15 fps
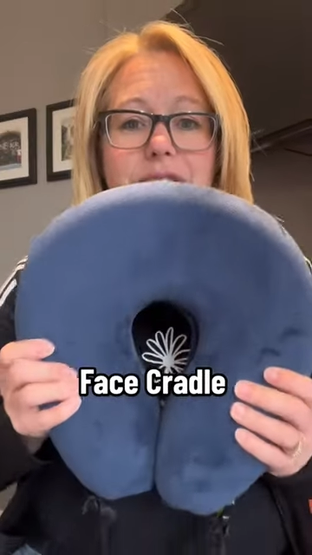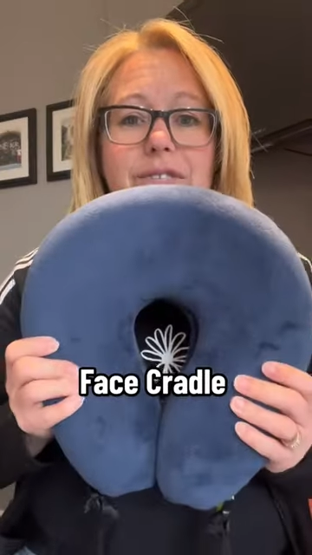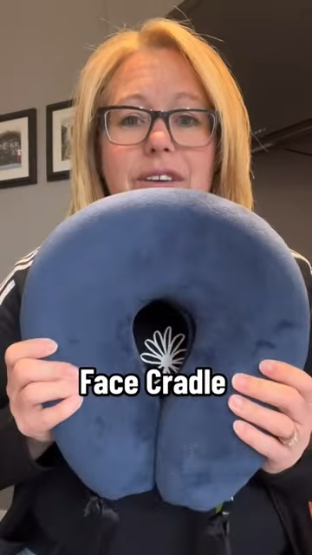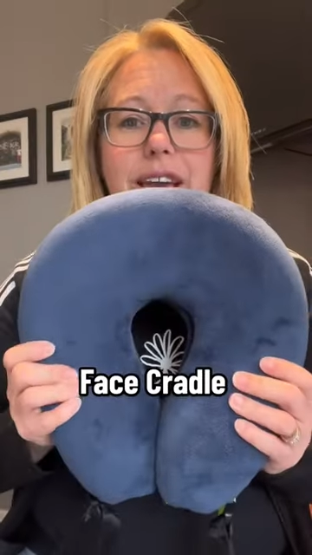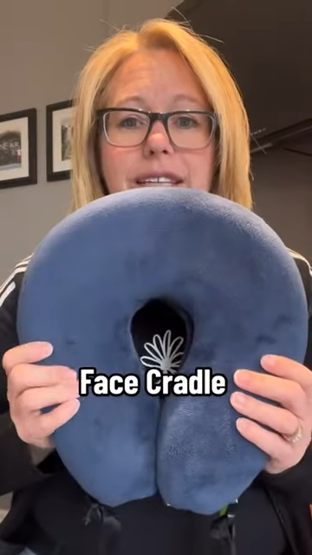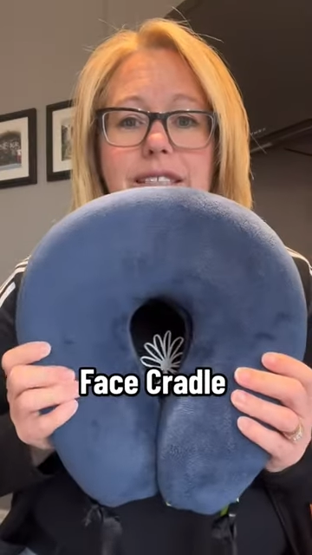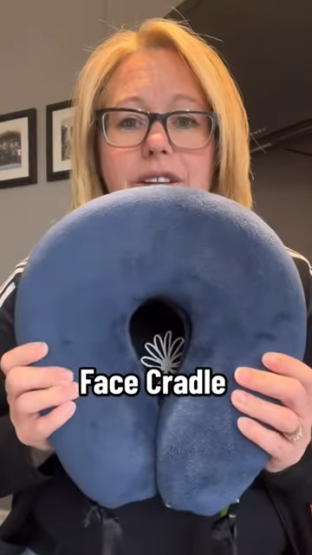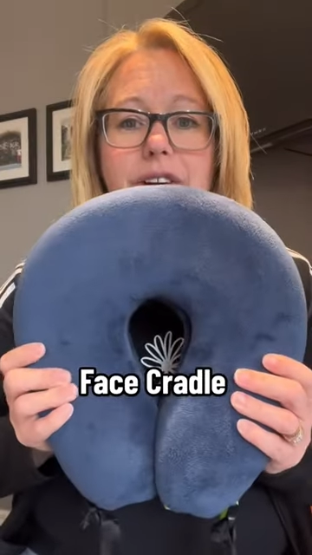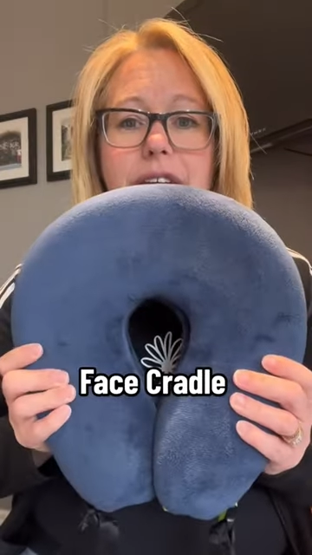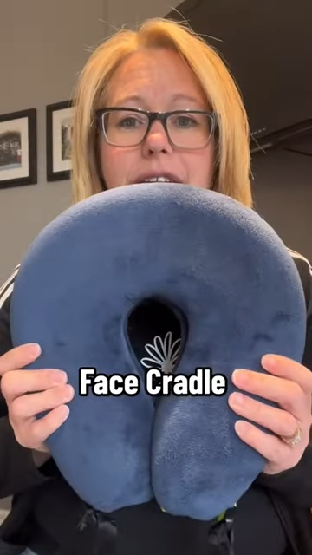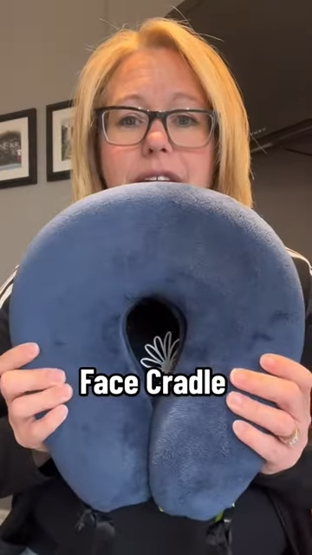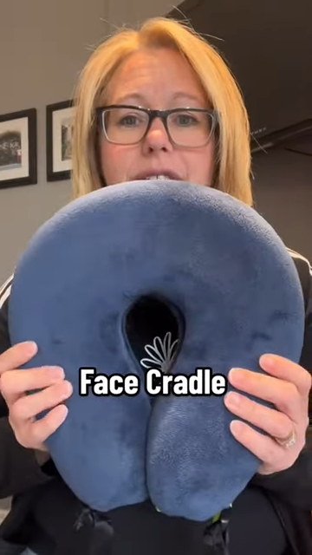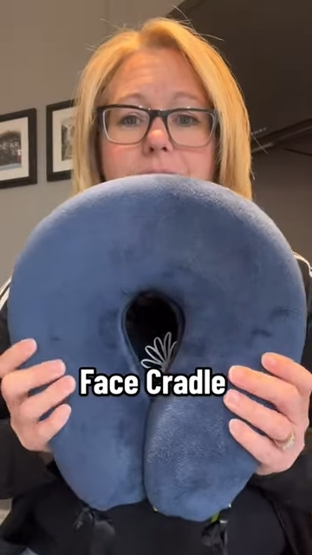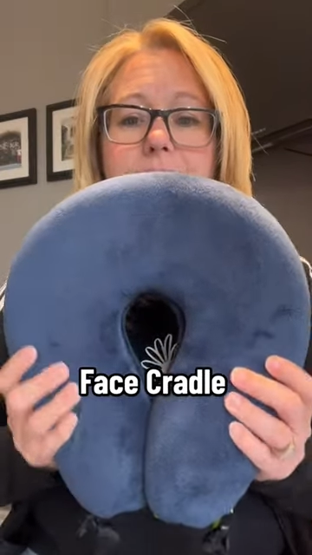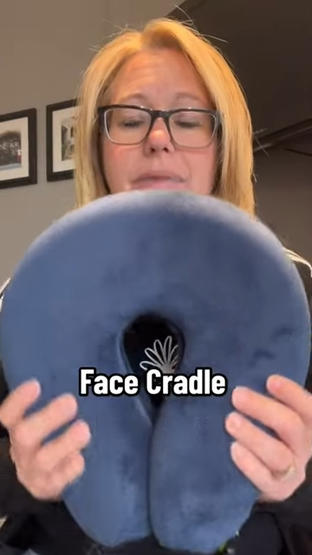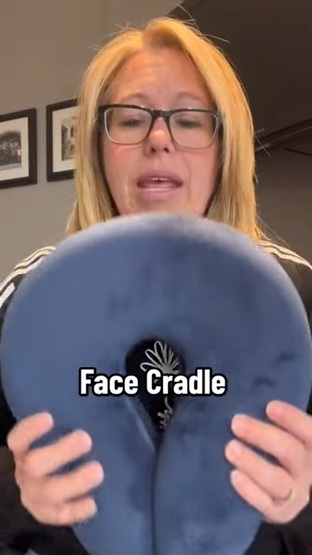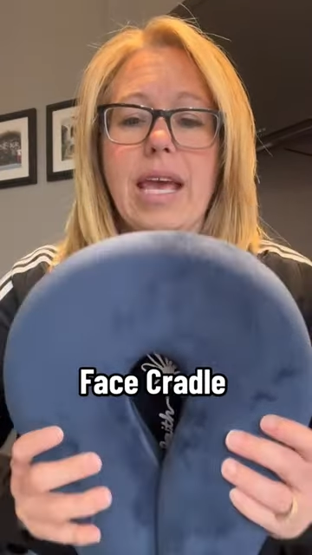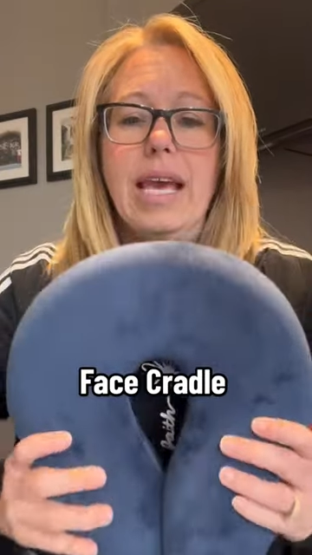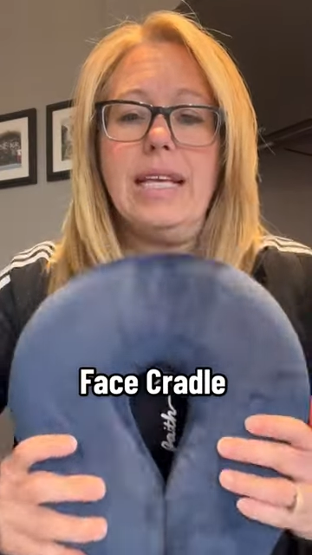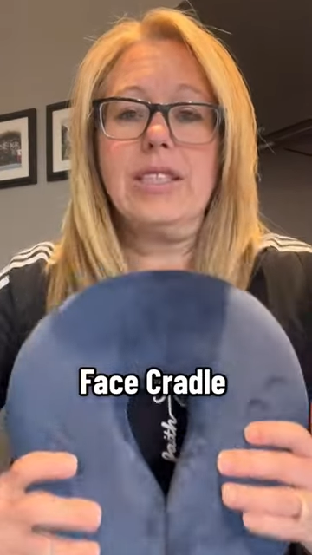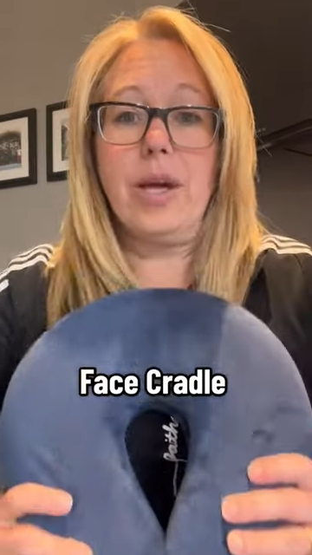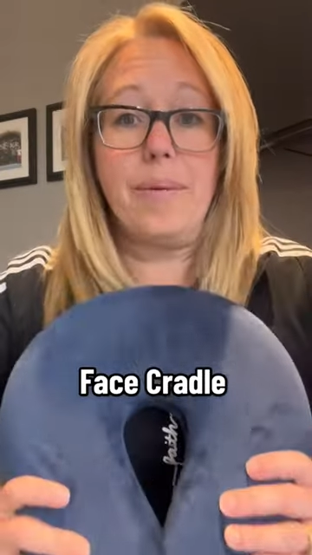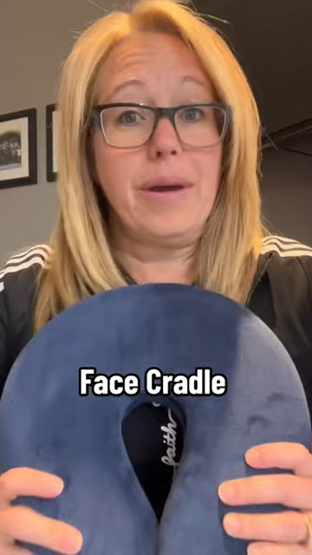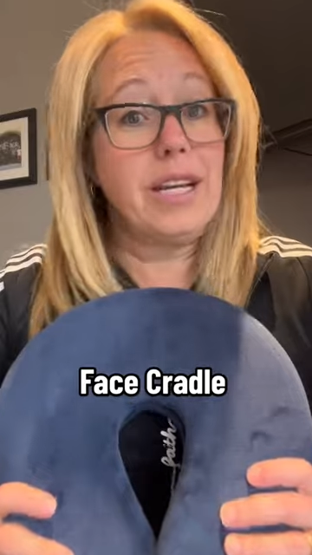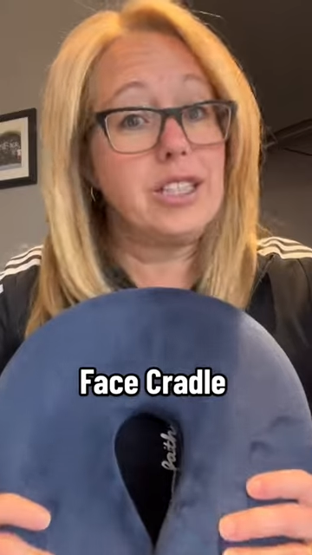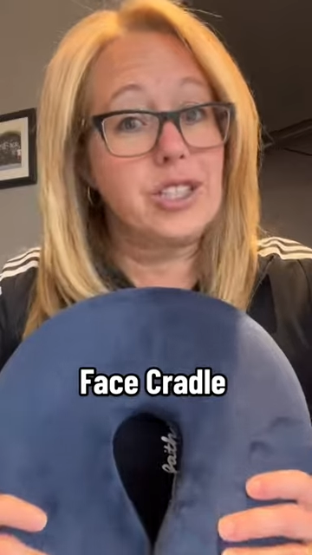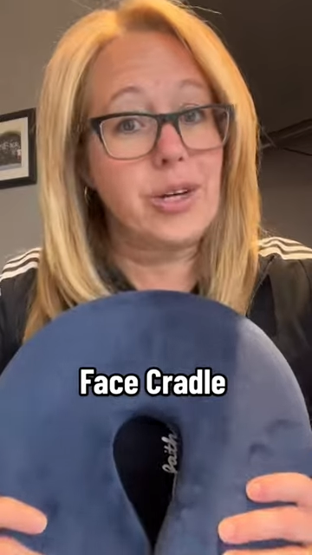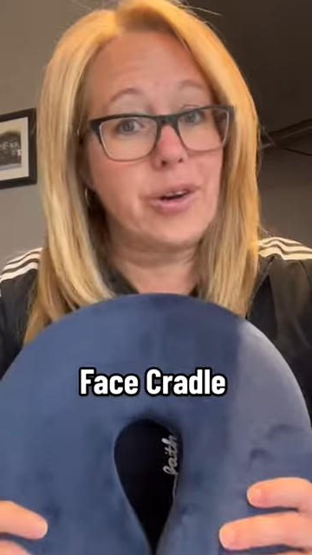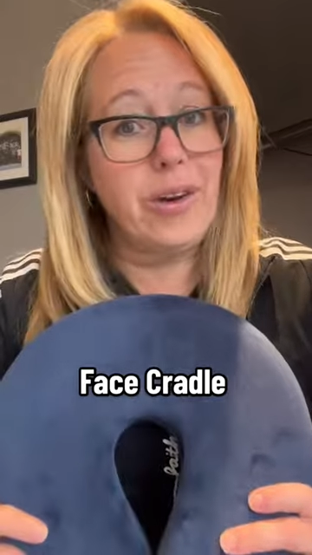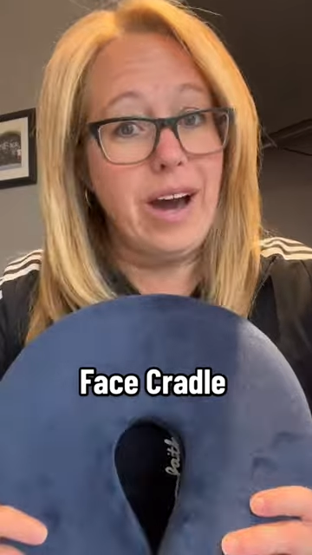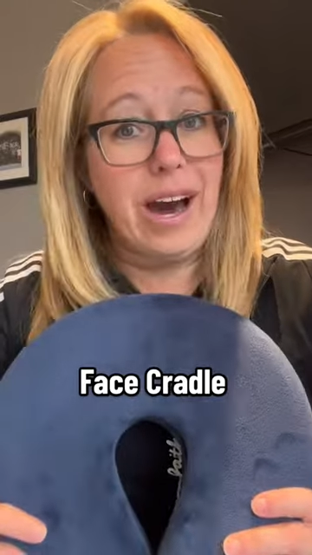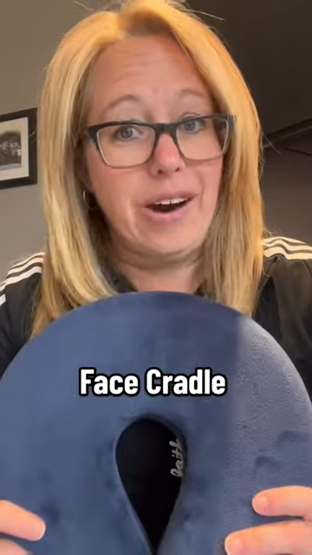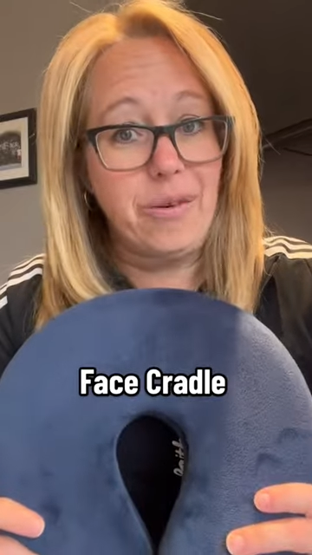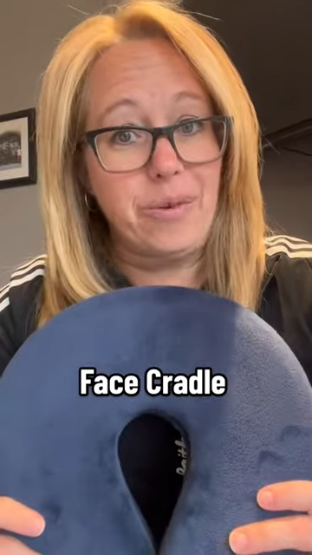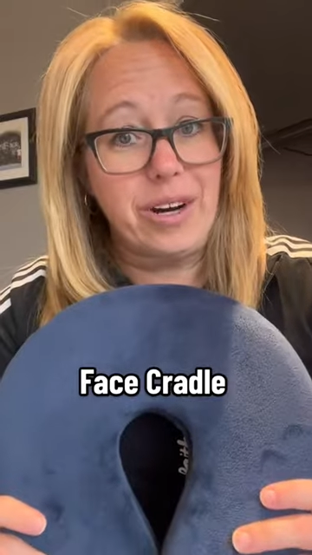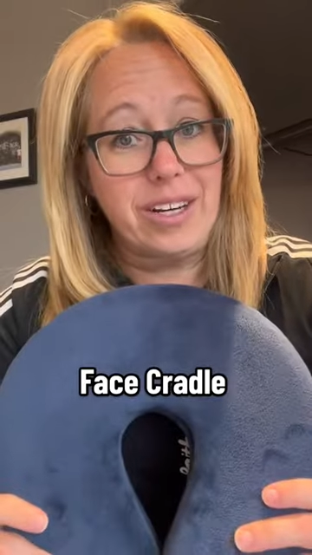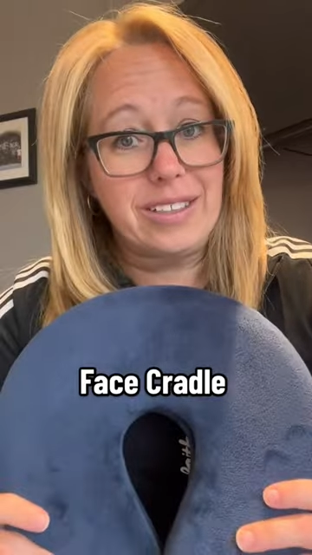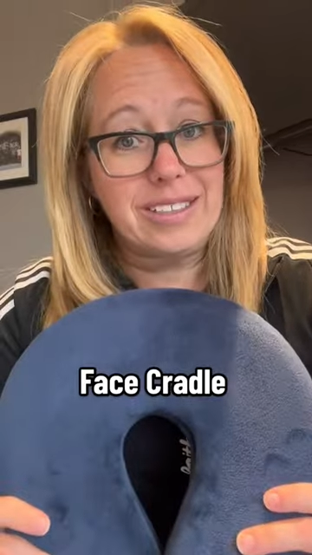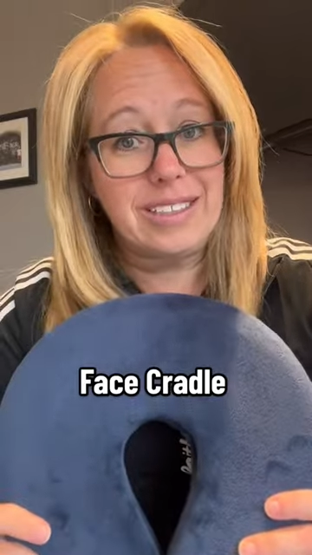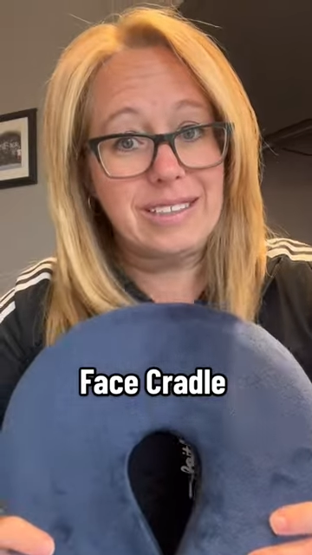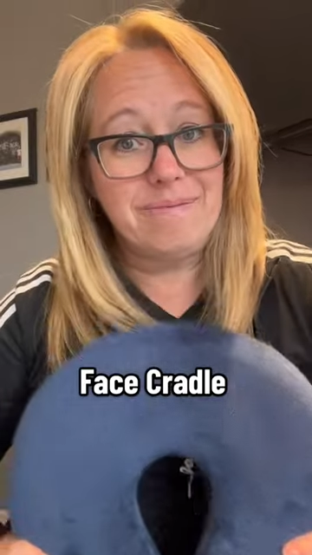the Face Cradle, so I'm going to show you how it works.